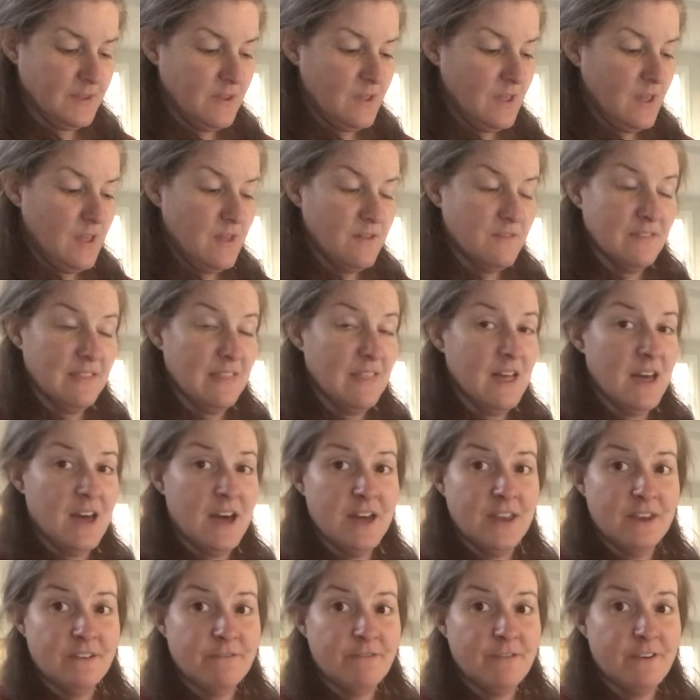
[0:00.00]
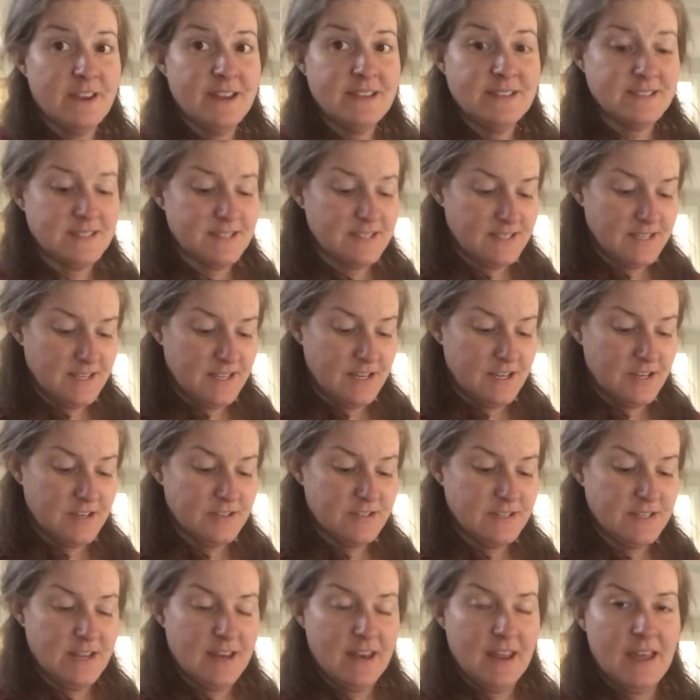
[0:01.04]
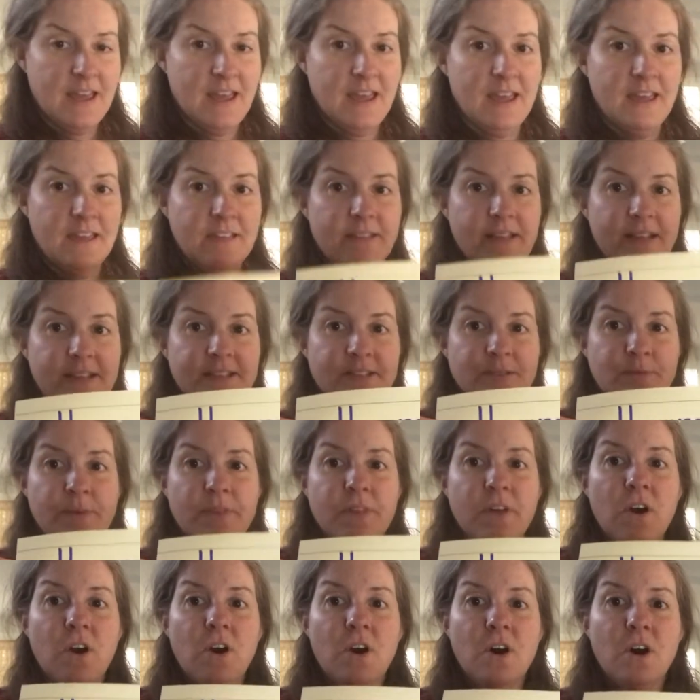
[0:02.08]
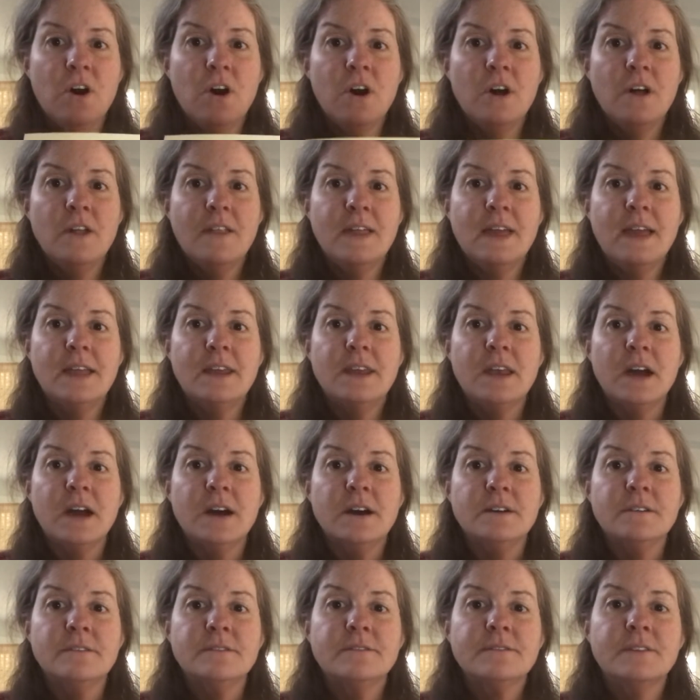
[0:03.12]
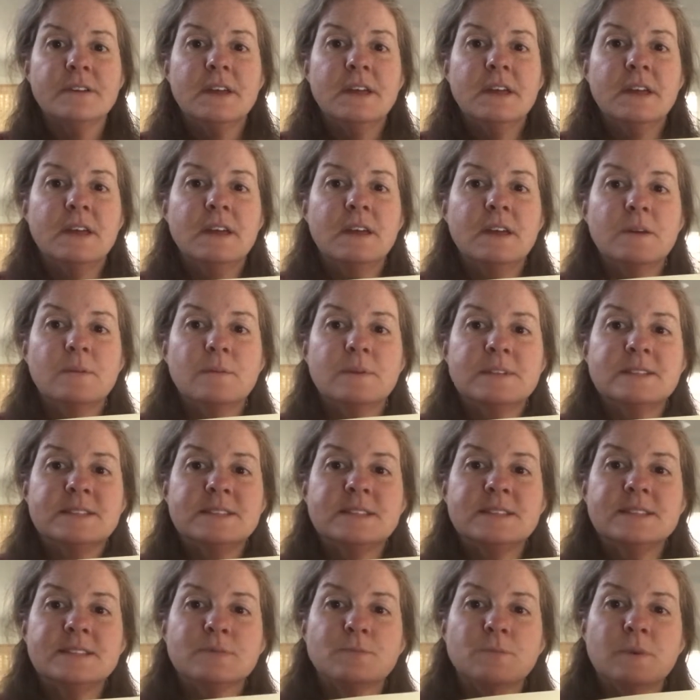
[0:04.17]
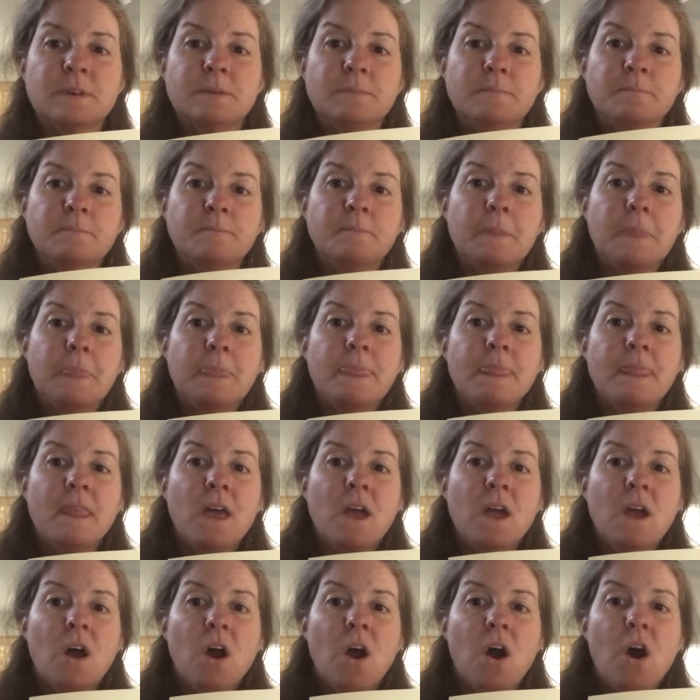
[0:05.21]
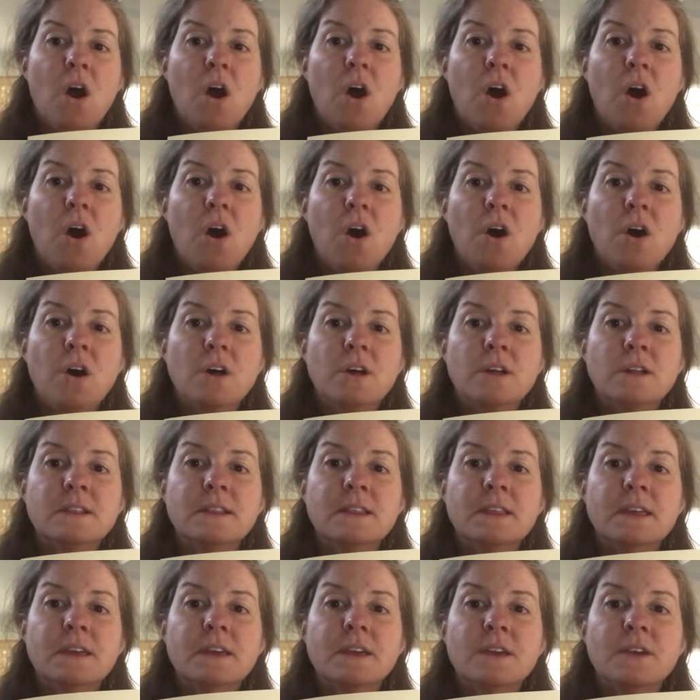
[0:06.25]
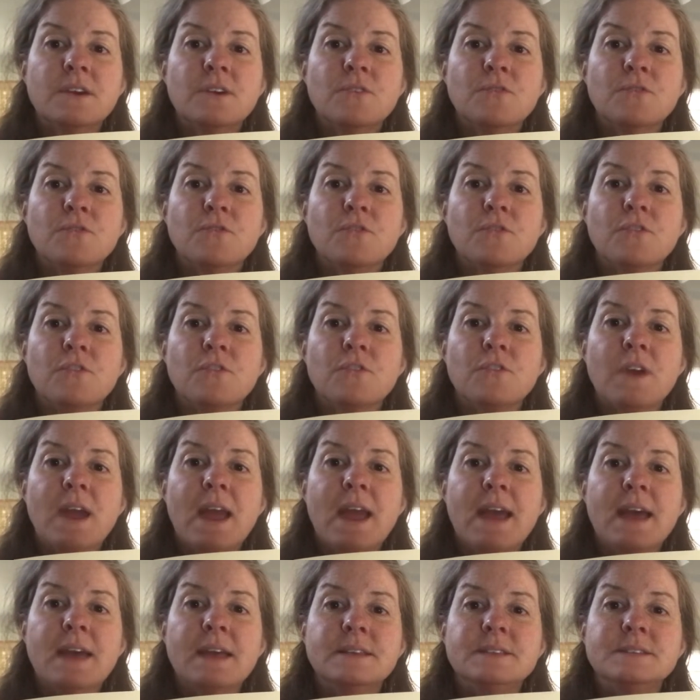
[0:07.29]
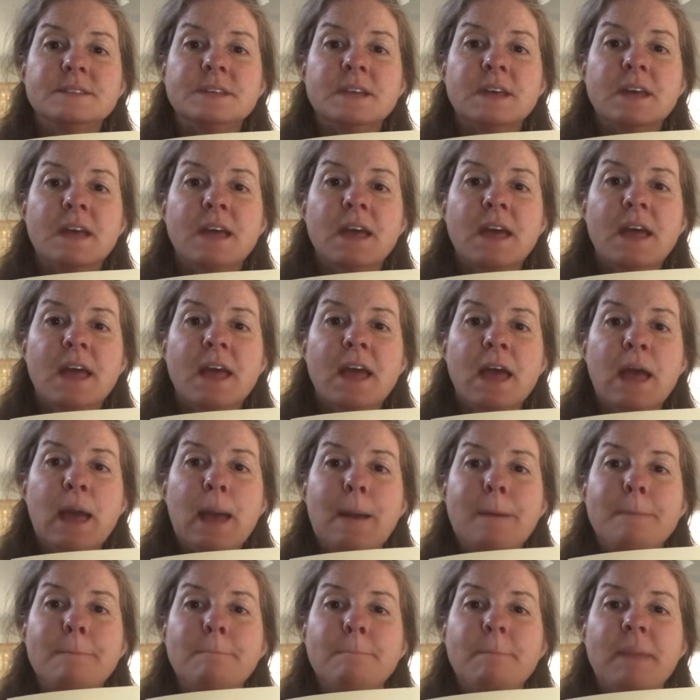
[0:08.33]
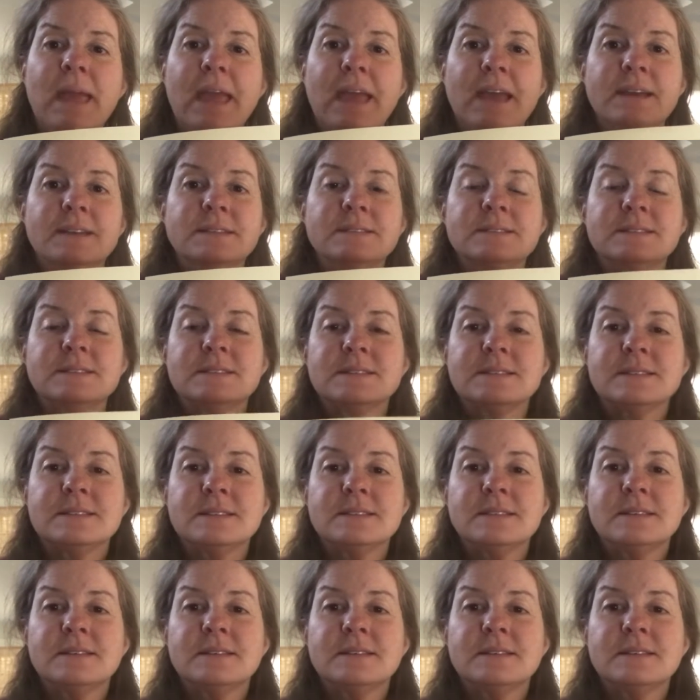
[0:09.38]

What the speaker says: I have a lot of phrases here today, lots with all and of. What's this one? All red pants.